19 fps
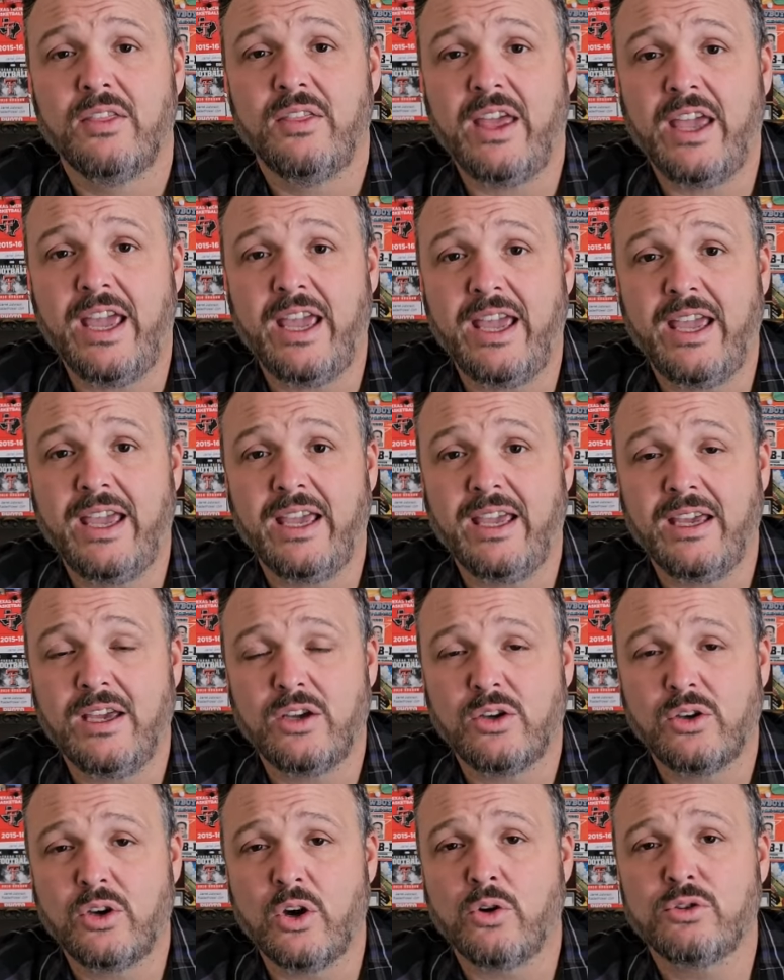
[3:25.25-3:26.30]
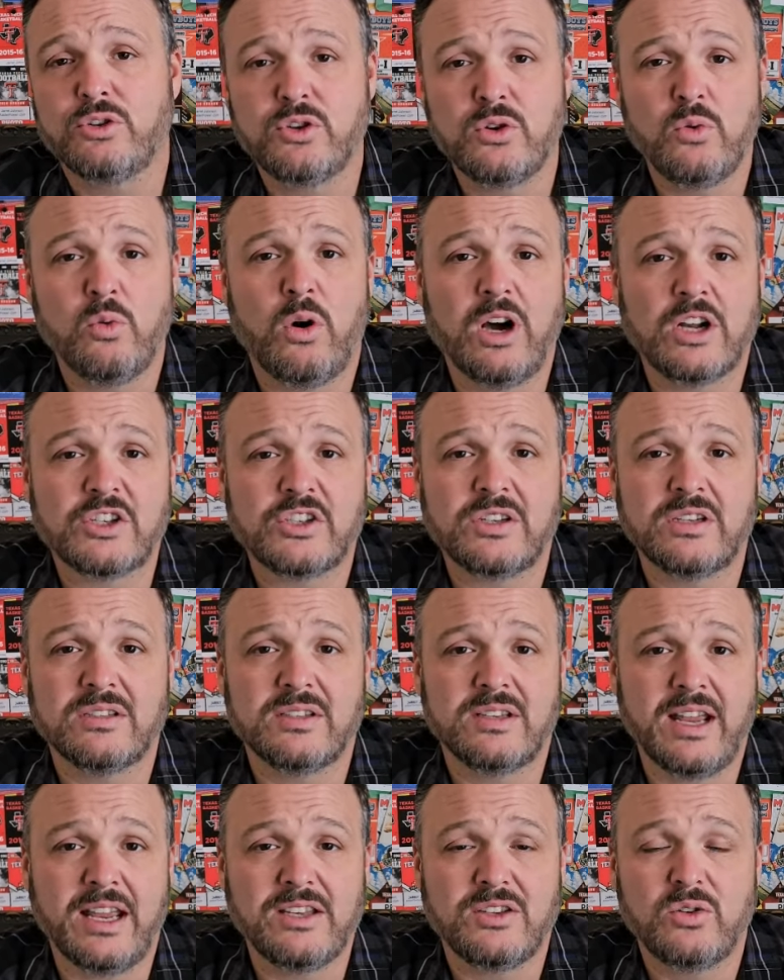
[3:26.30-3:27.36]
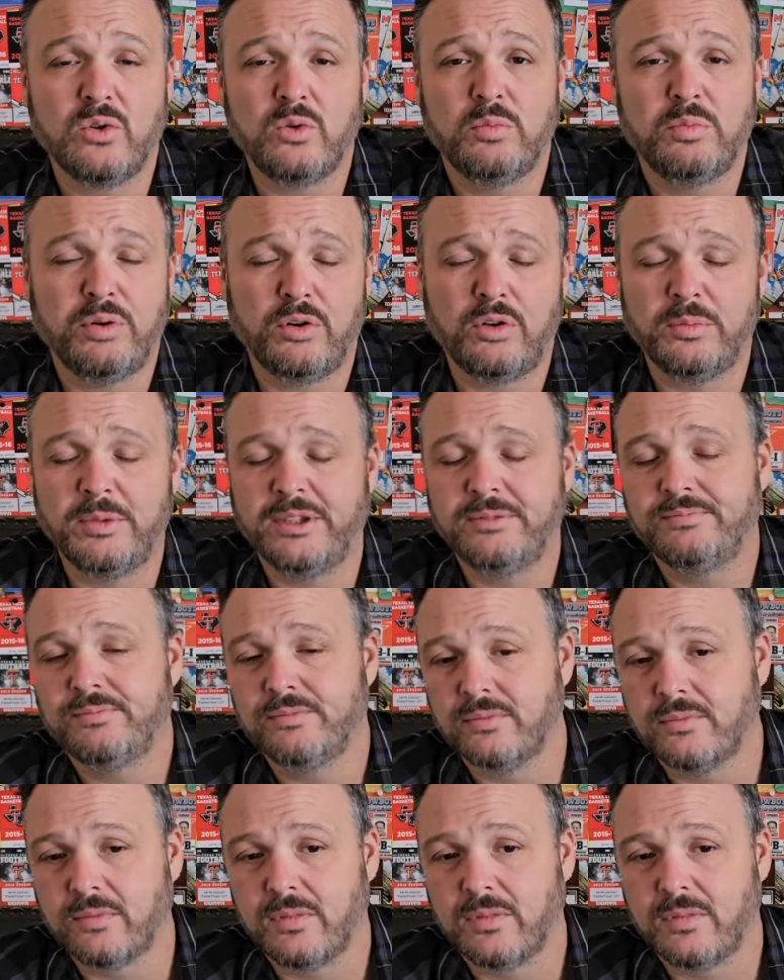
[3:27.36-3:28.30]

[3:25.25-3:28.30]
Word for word: they go to Washington State, to Pullman.